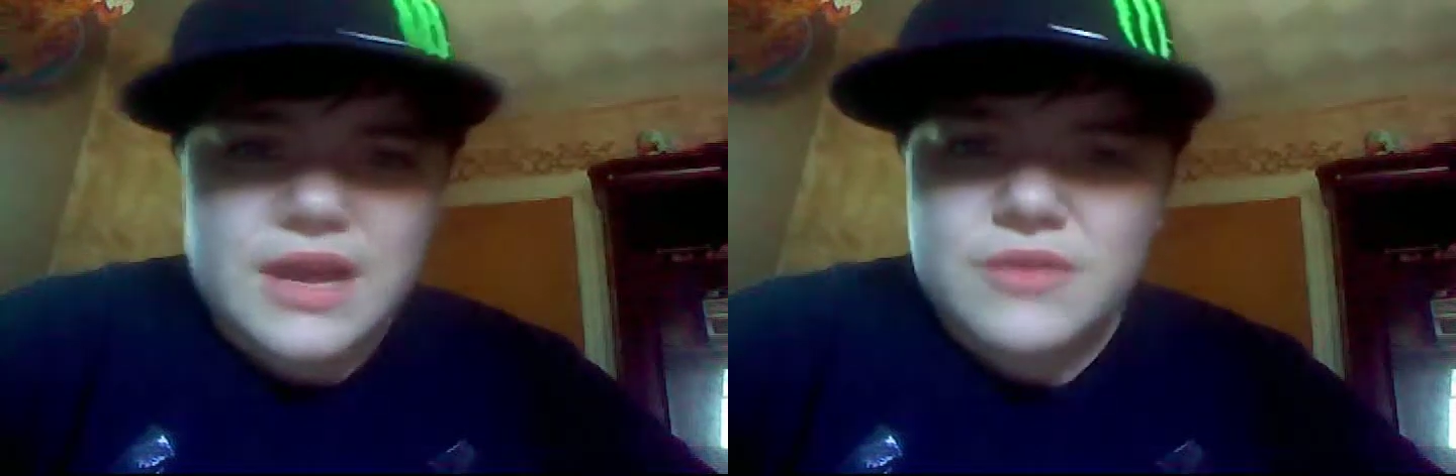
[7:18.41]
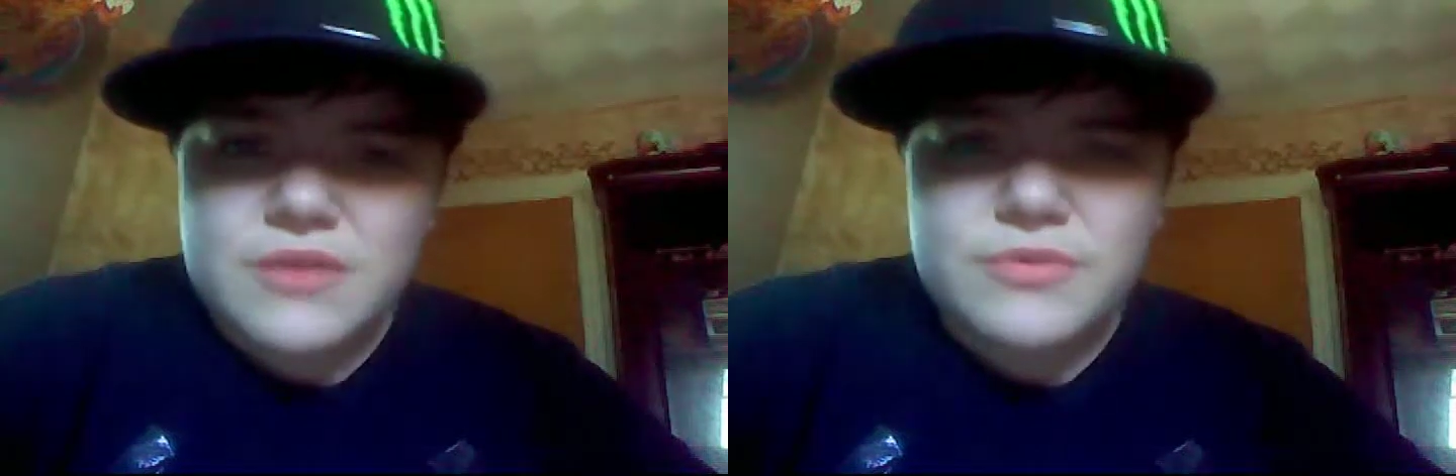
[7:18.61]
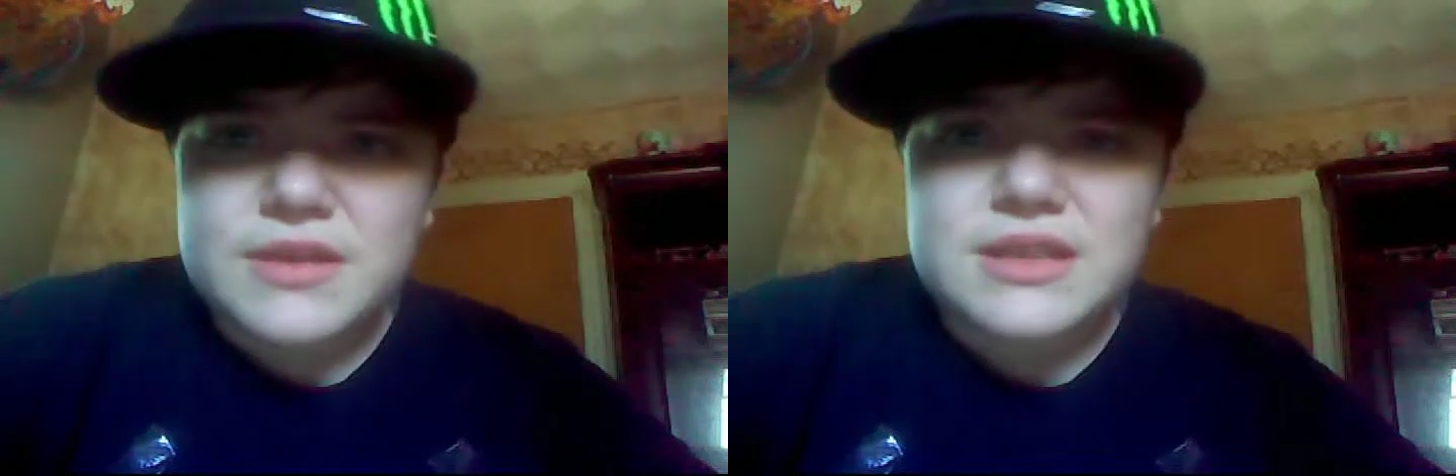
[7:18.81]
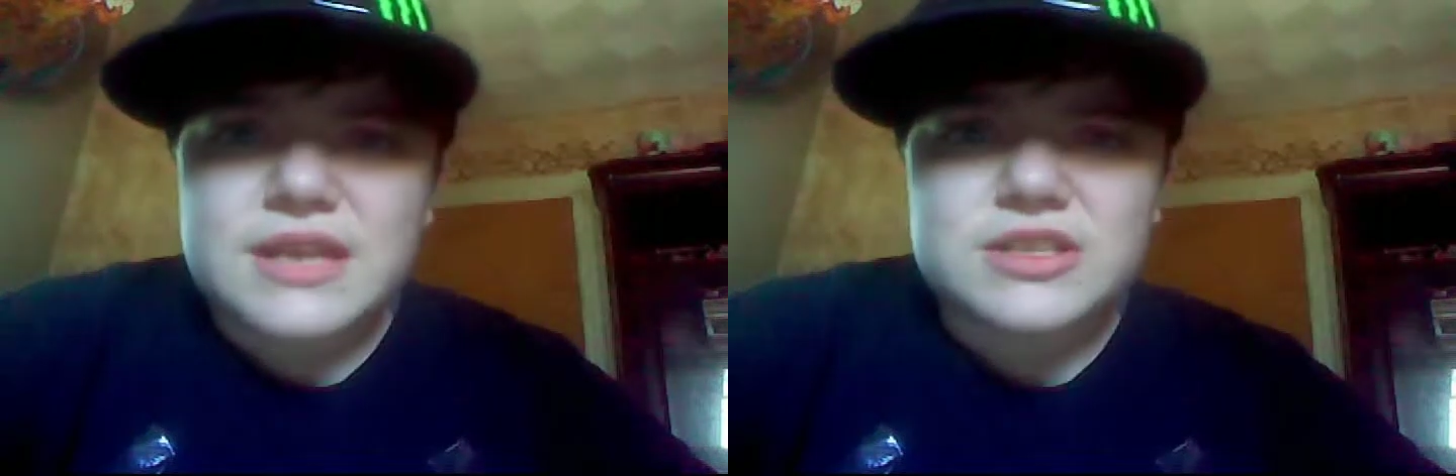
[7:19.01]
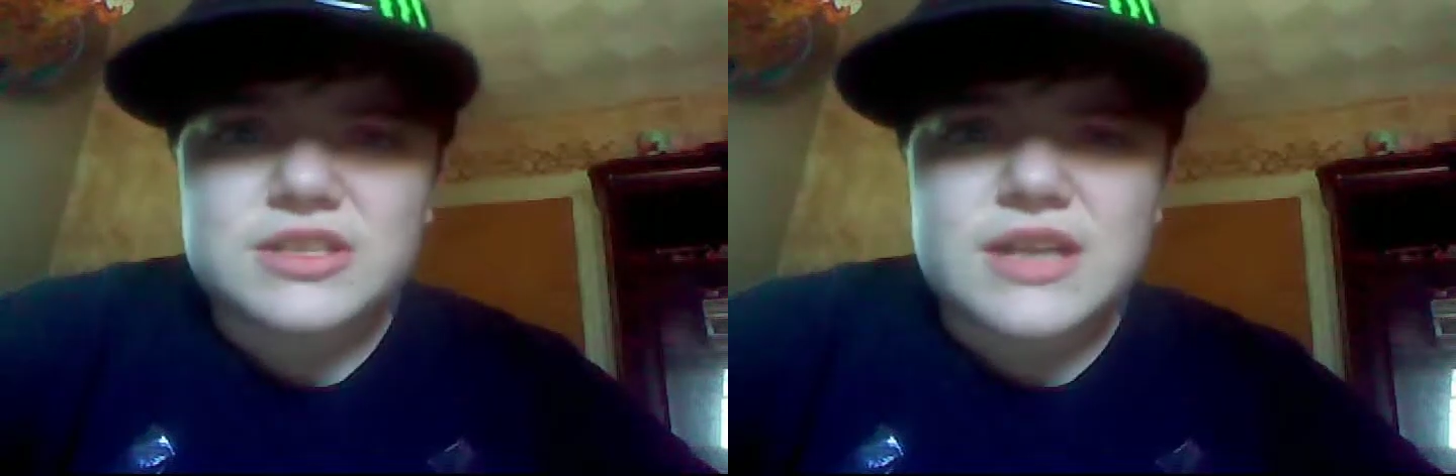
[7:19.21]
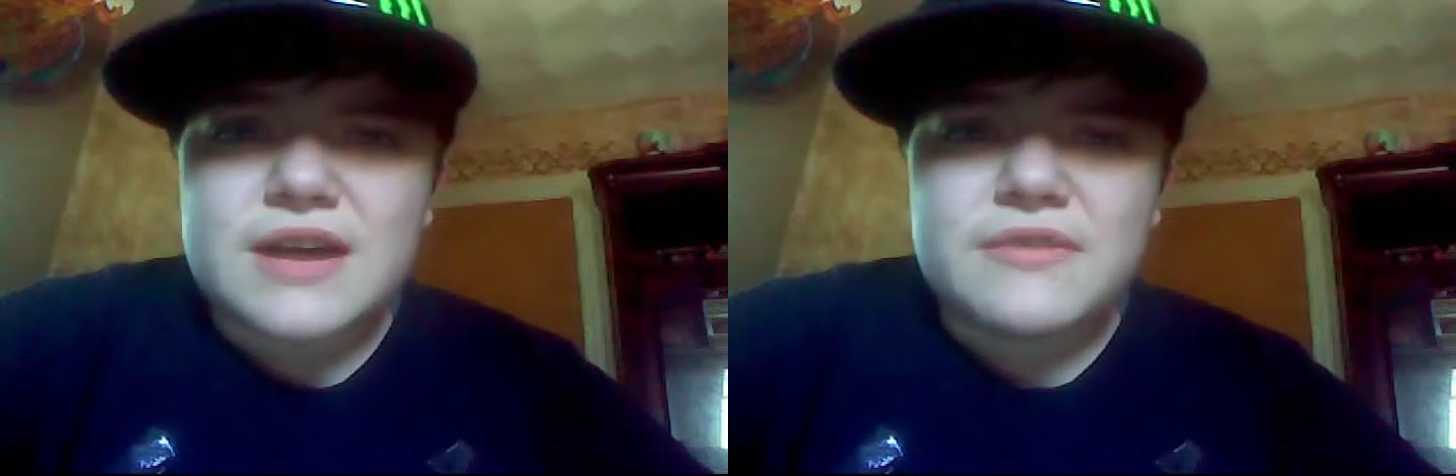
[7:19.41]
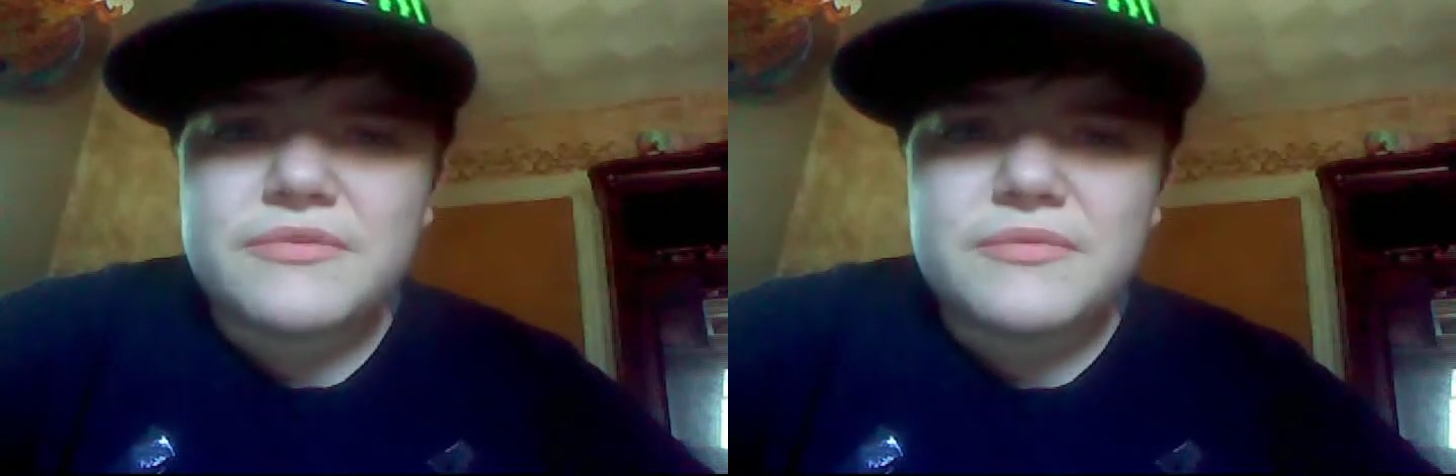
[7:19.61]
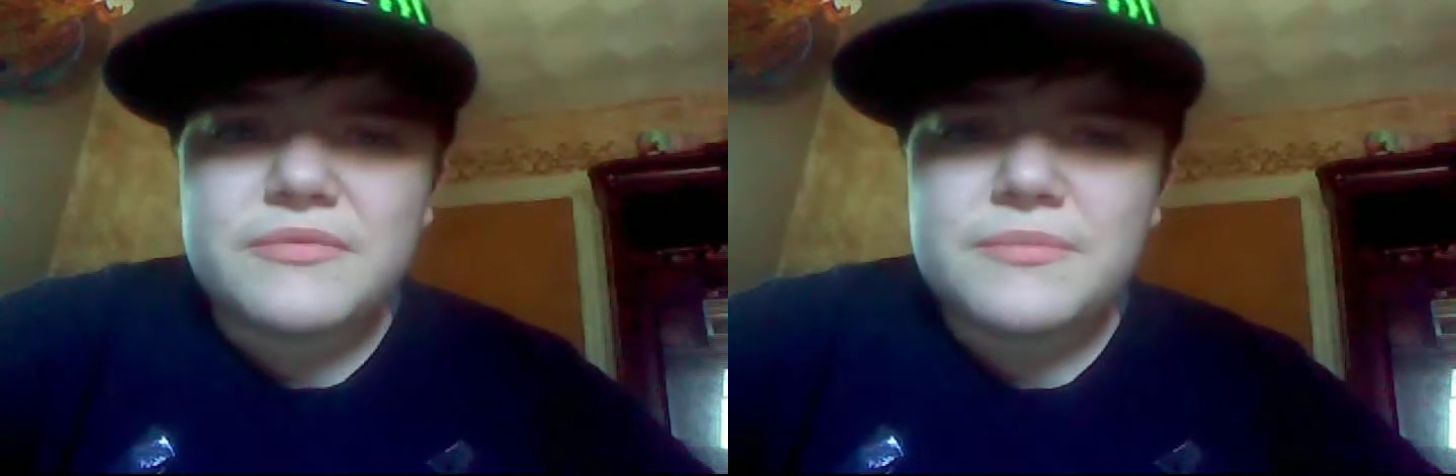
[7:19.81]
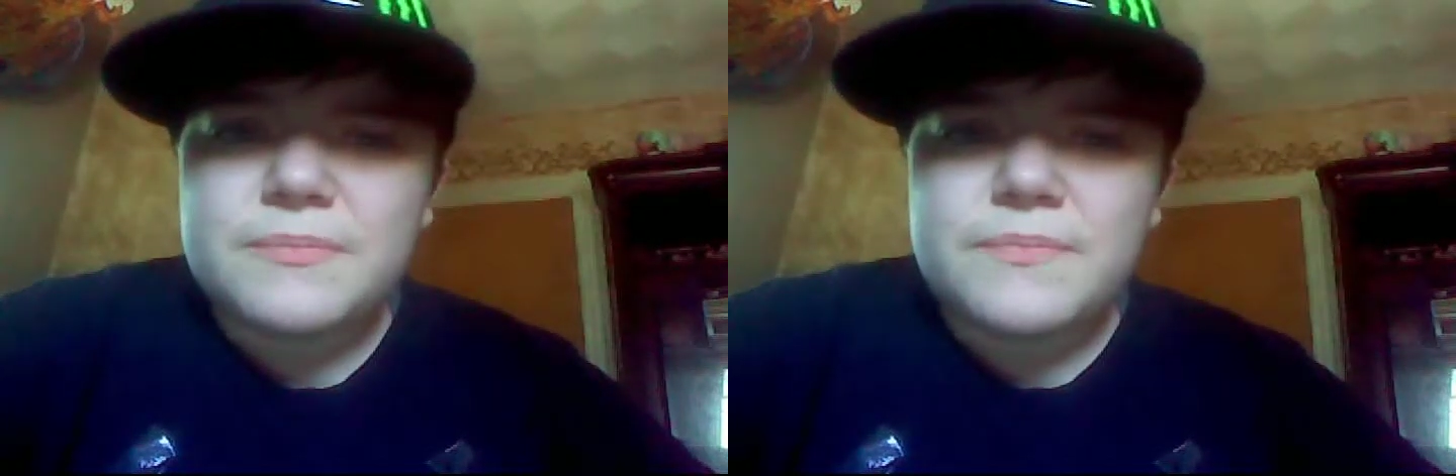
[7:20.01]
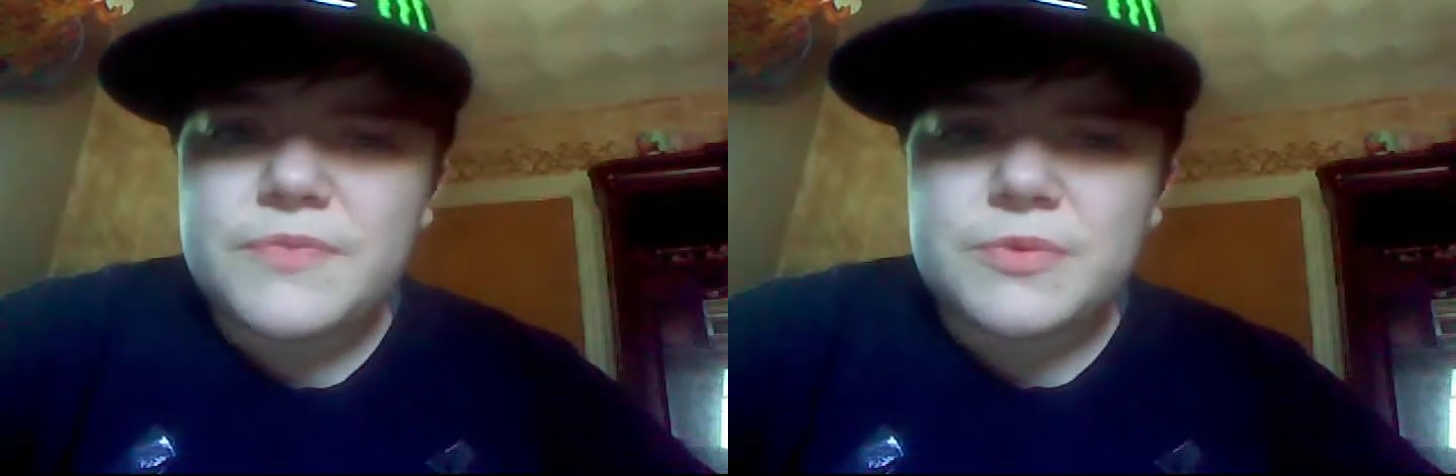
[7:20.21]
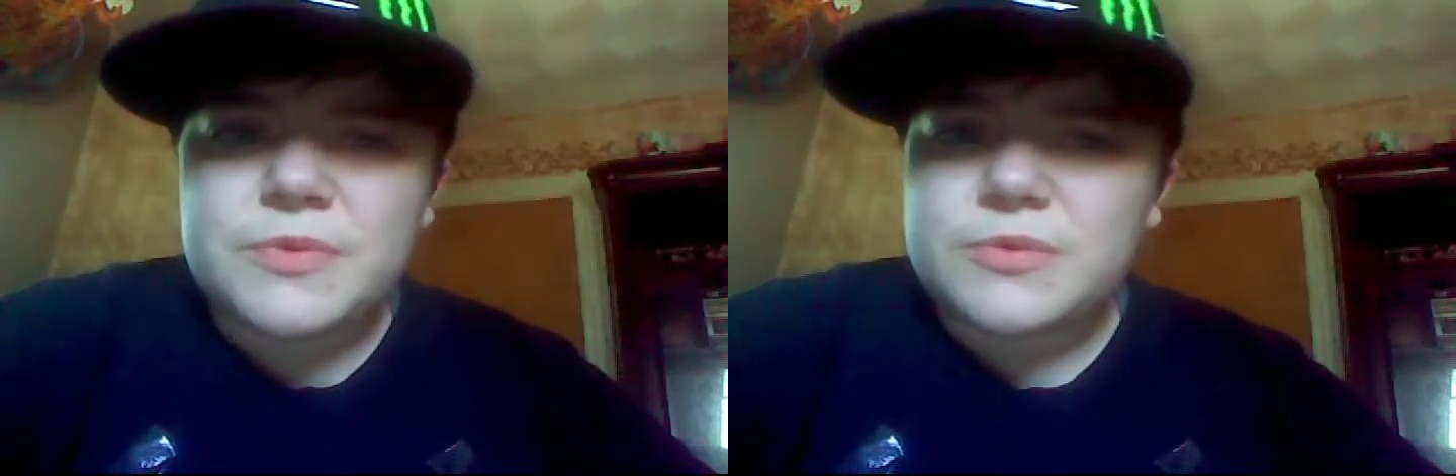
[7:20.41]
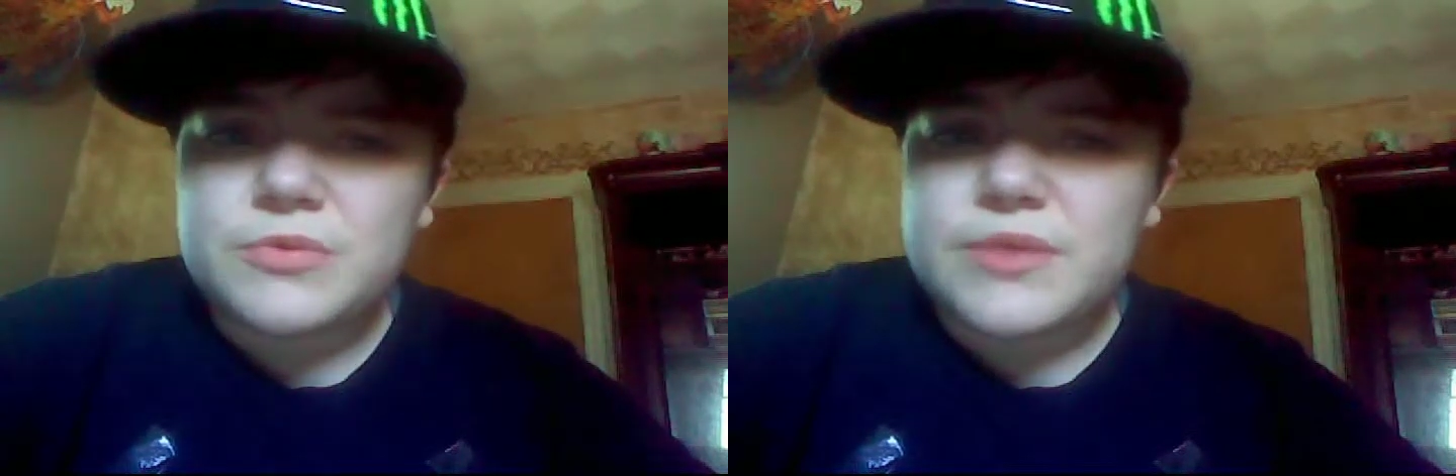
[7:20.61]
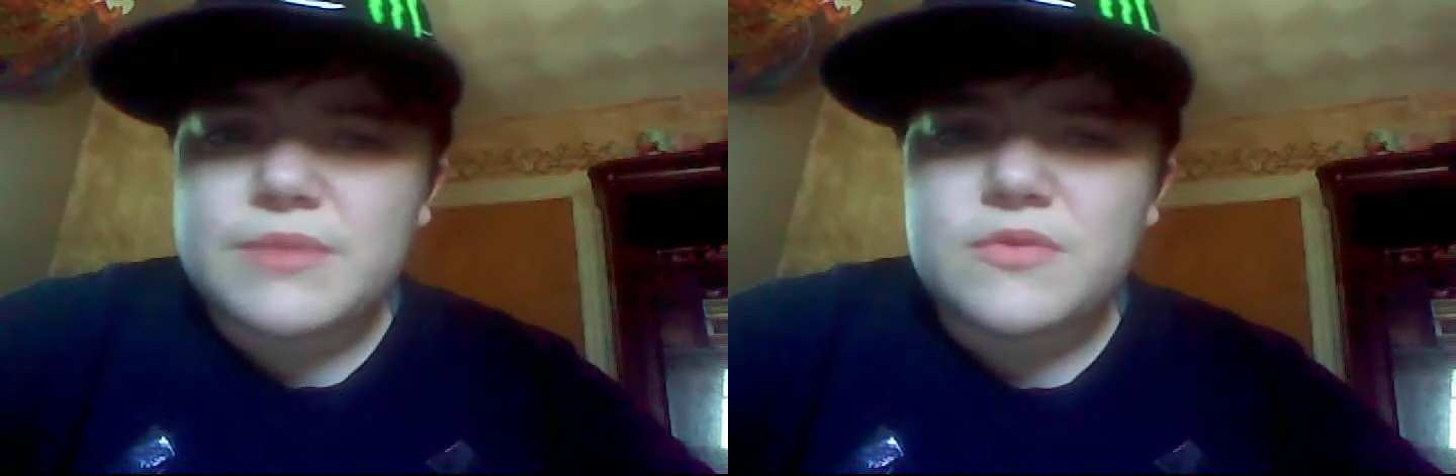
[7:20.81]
I don't think that should have 3